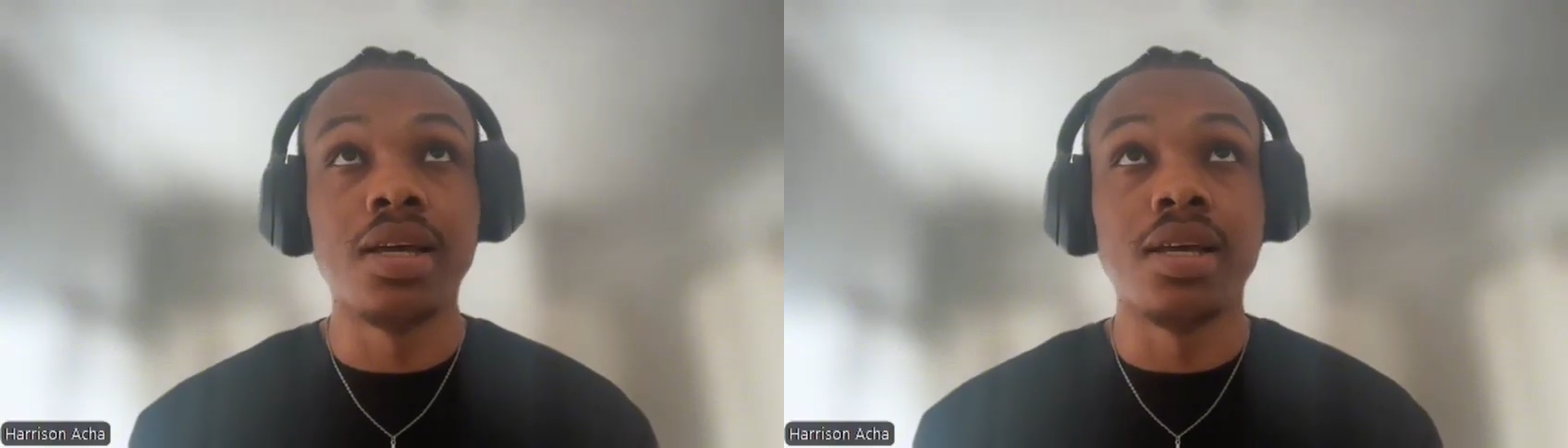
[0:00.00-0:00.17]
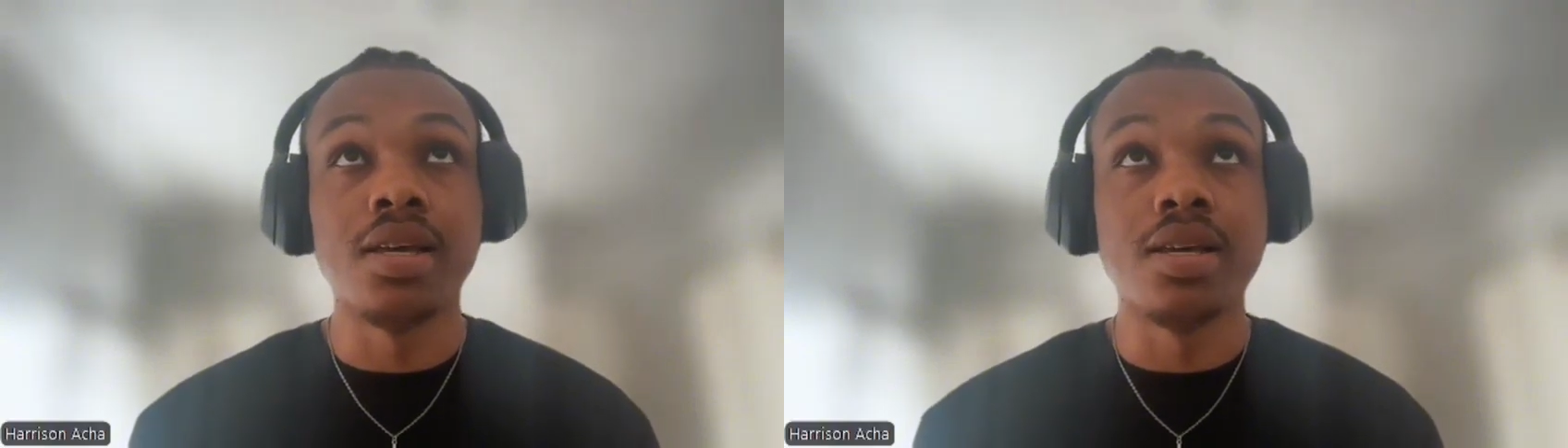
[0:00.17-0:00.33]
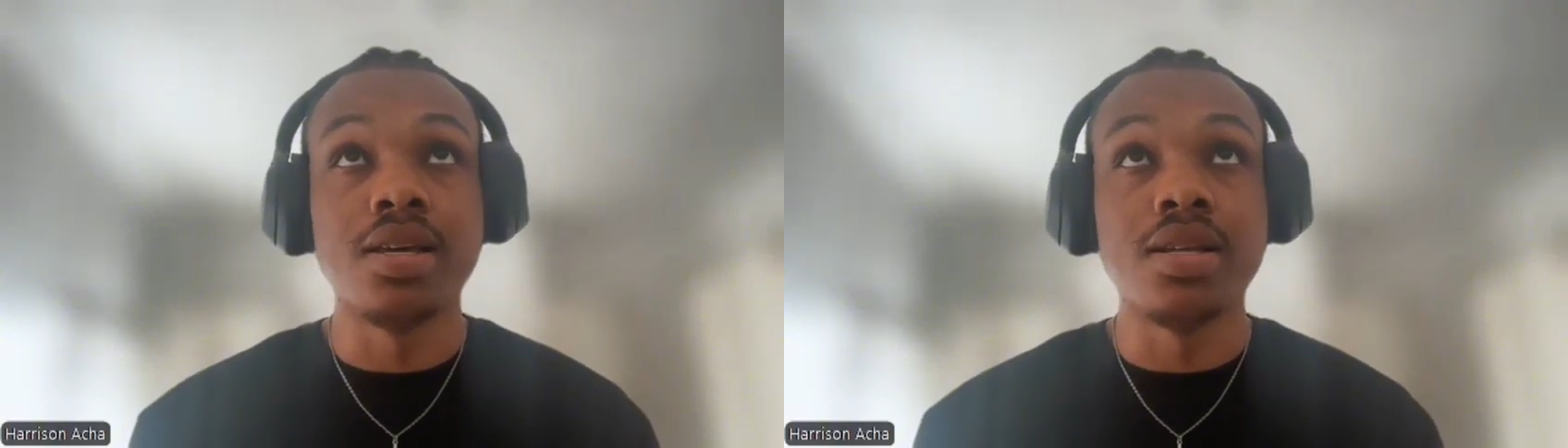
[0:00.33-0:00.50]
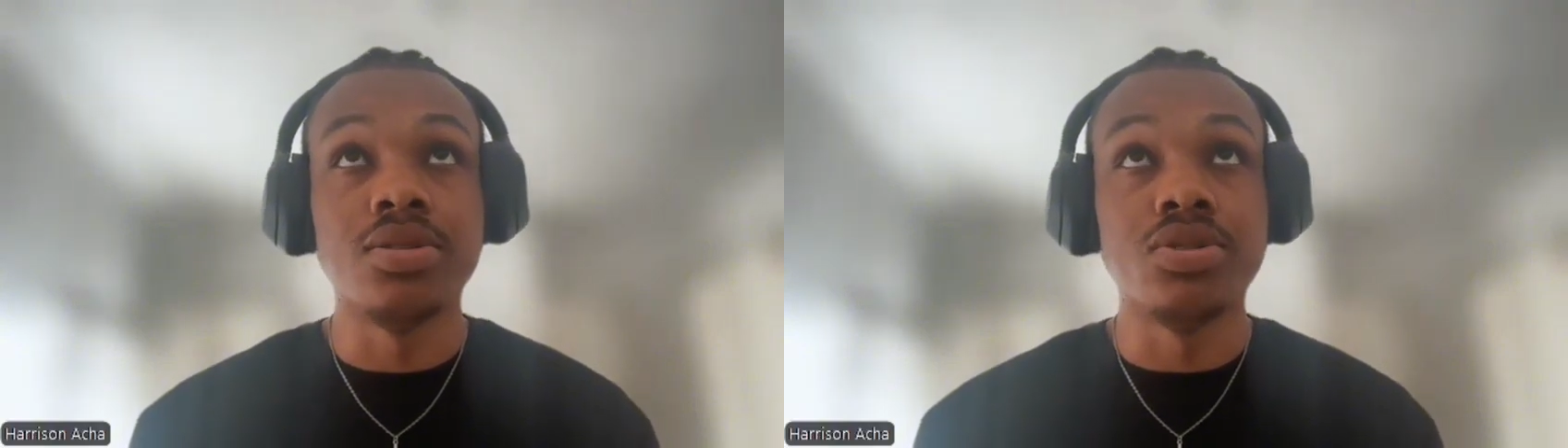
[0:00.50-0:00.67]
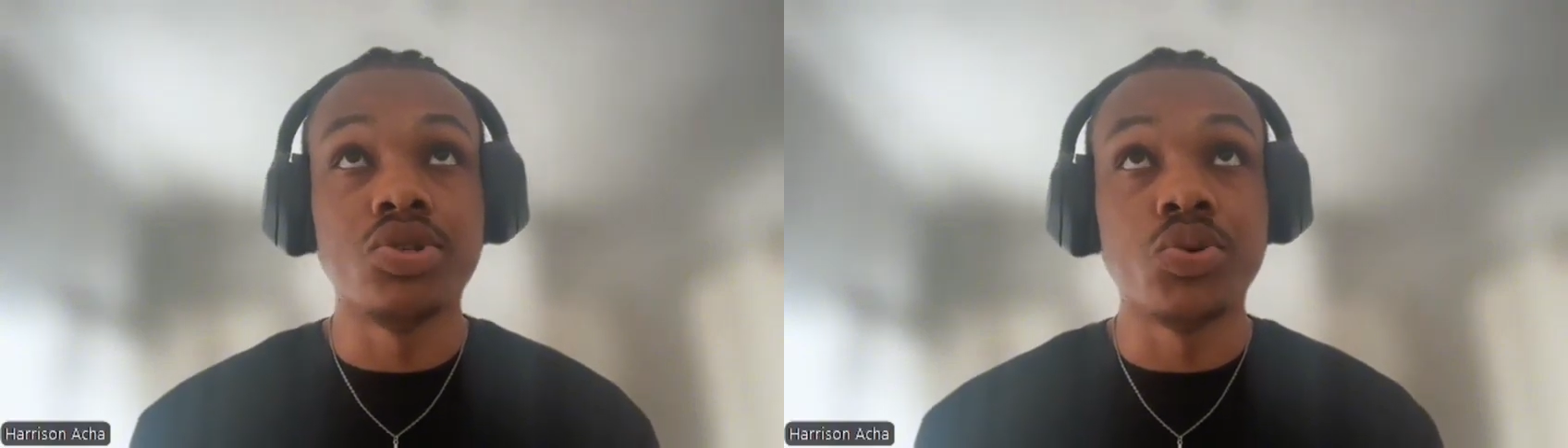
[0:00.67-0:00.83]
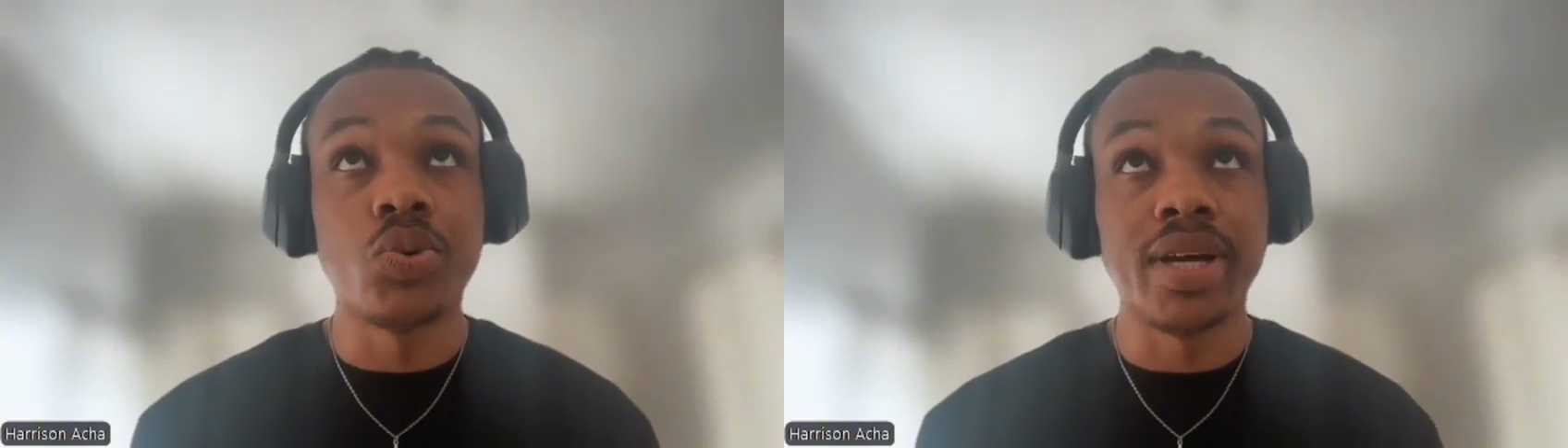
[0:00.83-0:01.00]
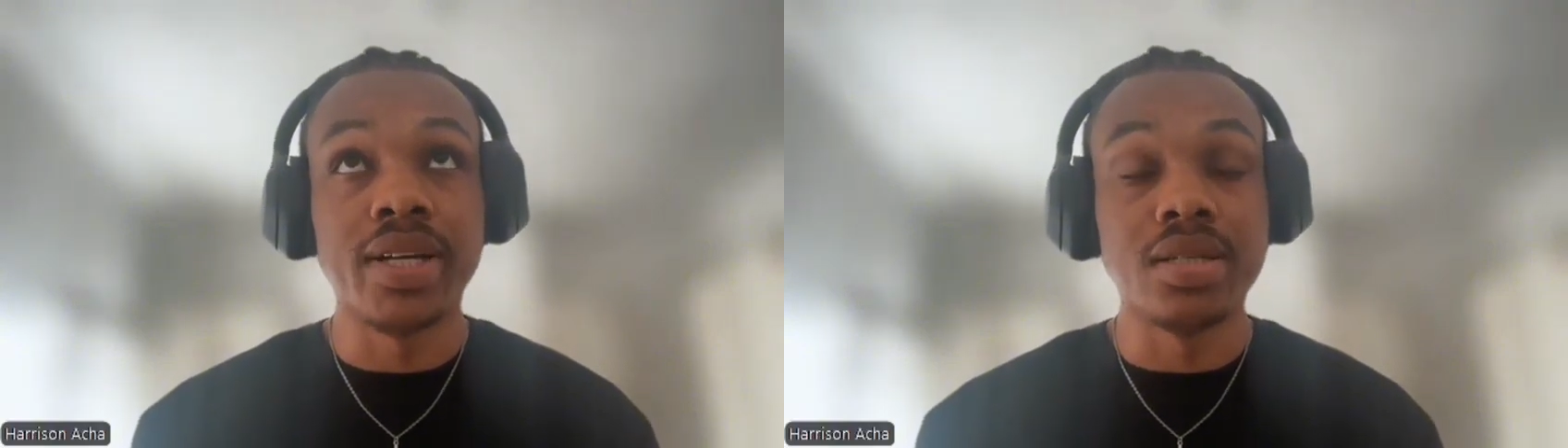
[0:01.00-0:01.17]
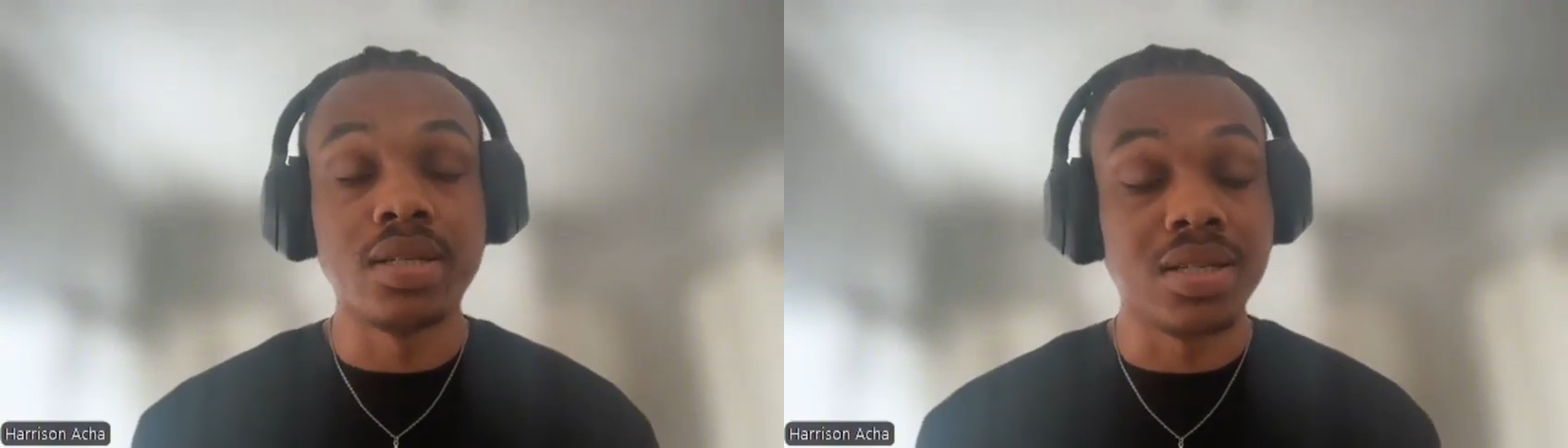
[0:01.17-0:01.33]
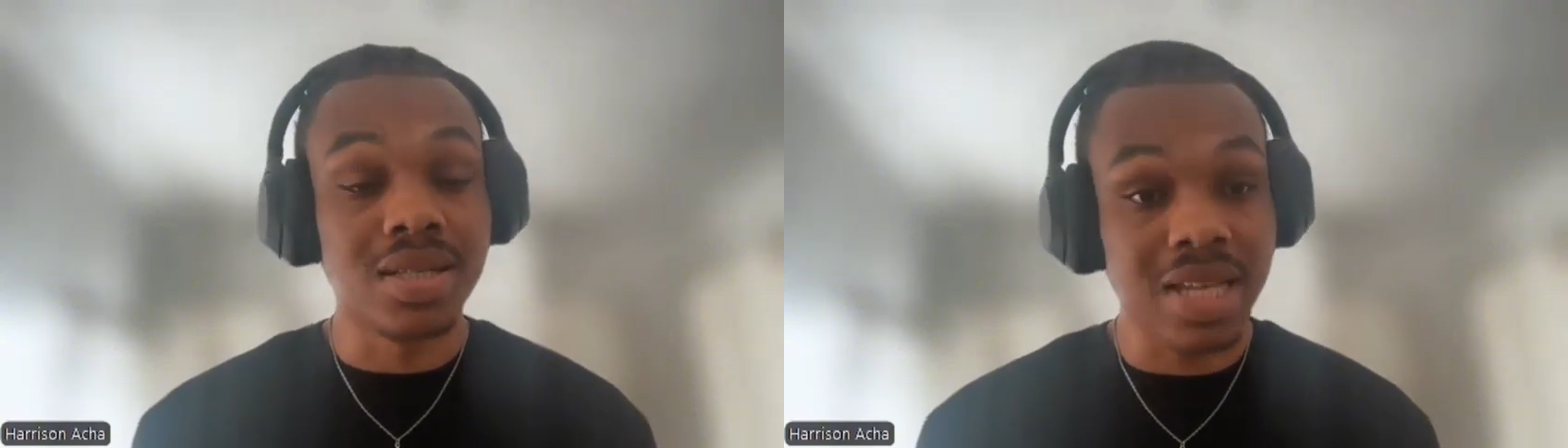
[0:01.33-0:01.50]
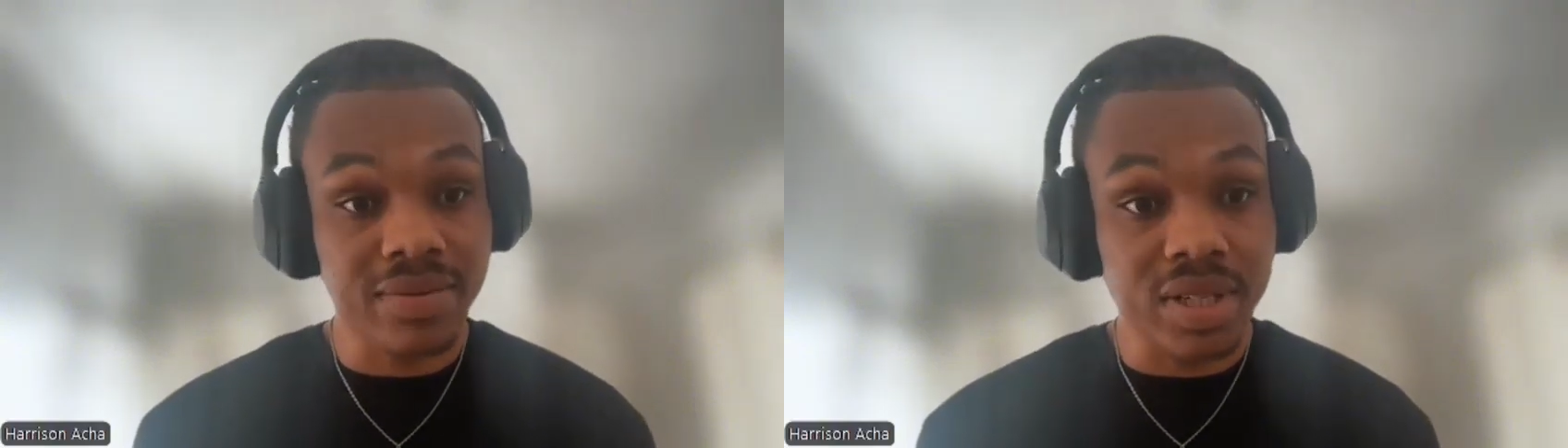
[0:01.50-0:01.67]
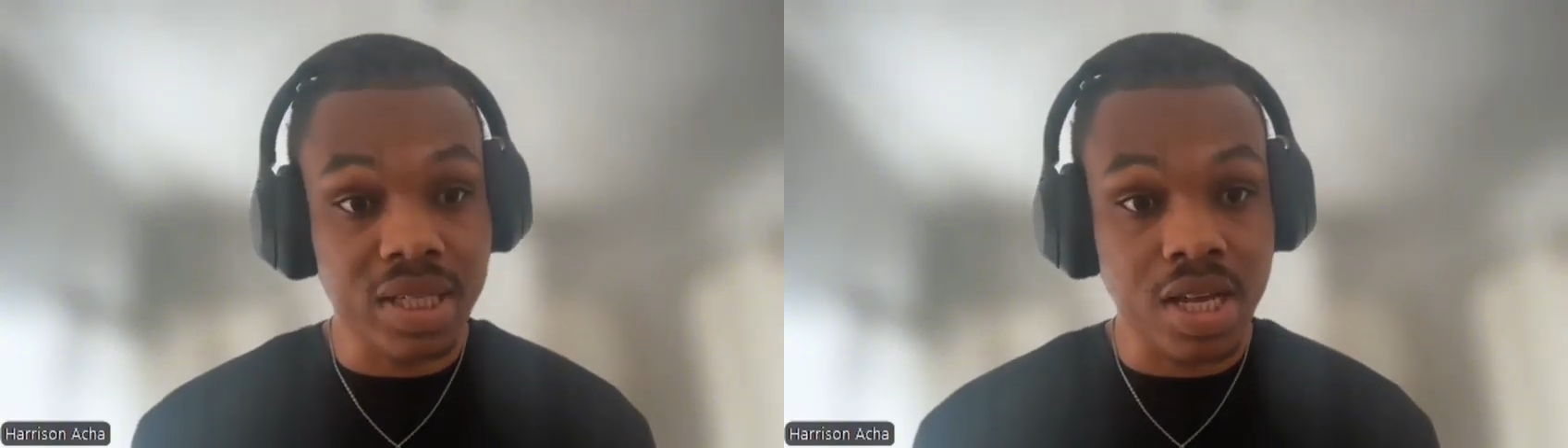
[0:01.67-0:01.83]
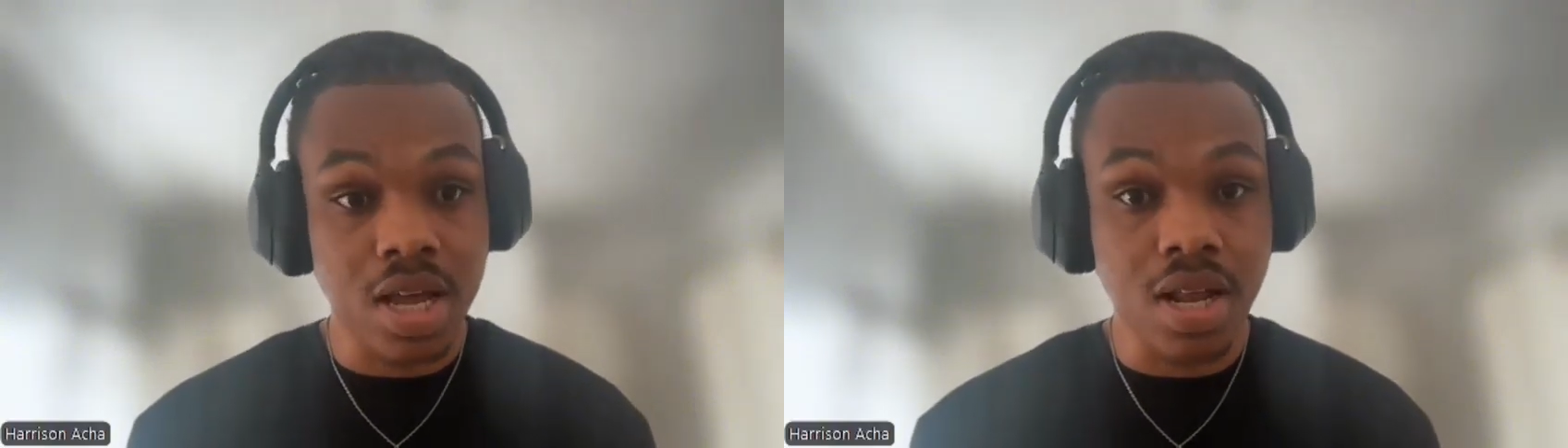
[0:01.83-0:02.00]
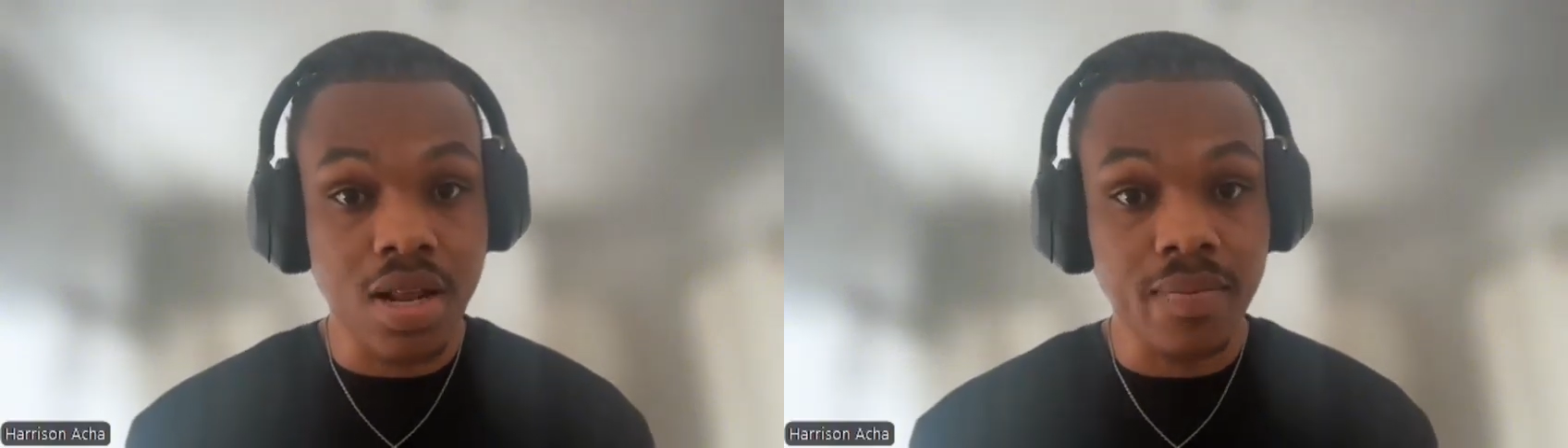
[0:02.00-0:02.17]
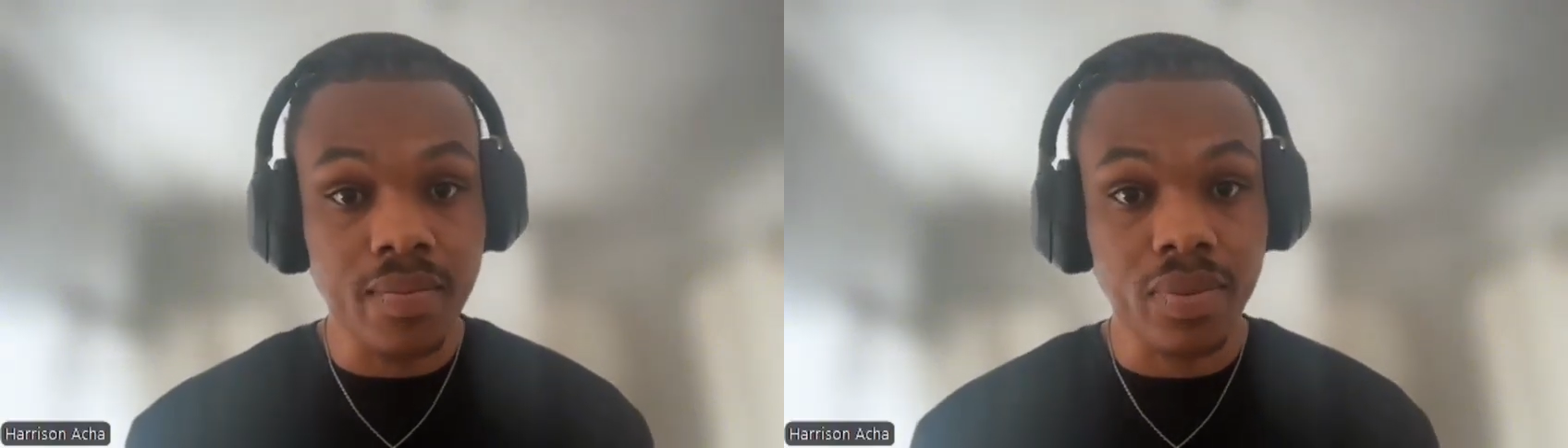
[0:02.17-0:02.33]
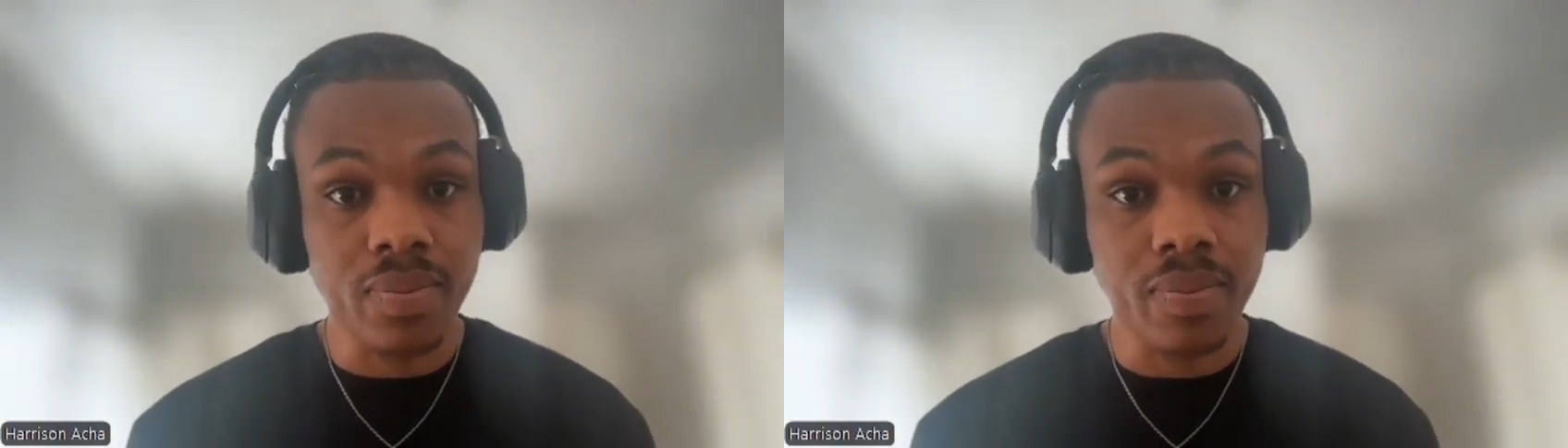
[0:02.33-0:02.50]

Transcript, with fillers: in 2017.